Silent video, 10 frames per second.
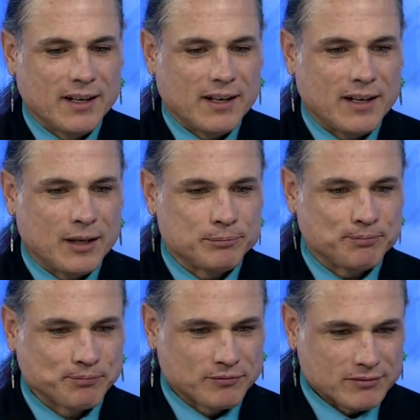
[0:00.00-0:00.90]

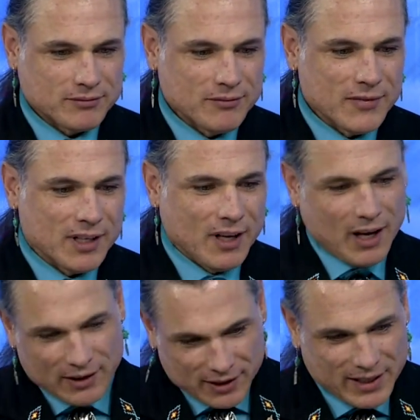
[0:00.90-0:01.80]
on
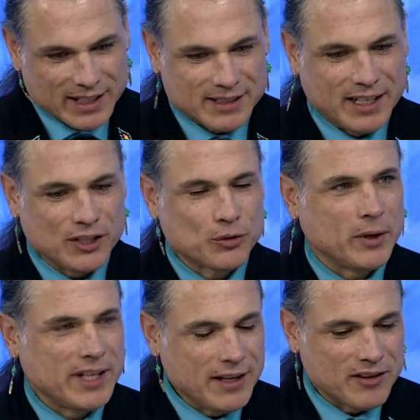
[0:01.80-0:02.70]
the next day, the
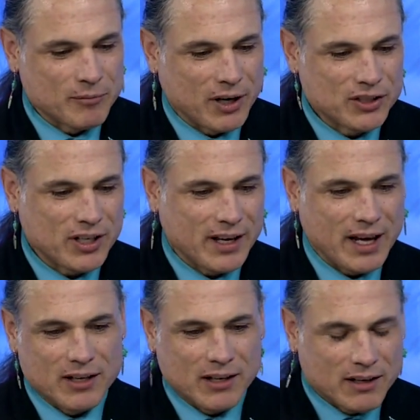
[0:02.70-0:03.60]
28th of March, I
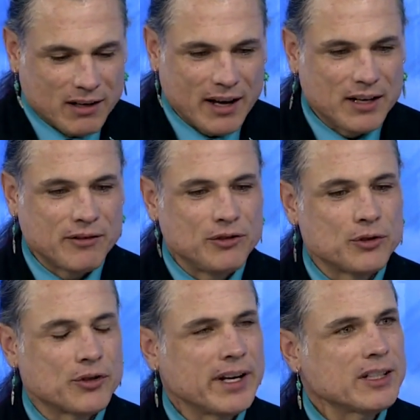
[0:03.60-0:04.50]
had a few
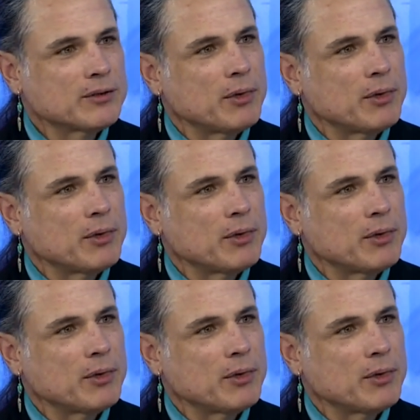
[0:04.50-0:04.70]
drinks.